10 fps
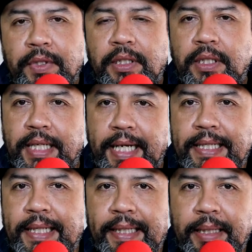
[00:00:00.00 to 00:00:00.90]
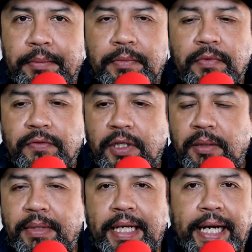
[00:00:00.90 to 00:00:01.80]
in the daytime
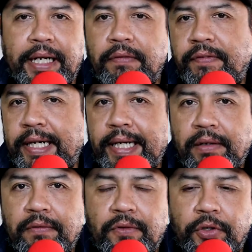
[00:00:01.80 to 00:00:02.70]
from 9 to 5,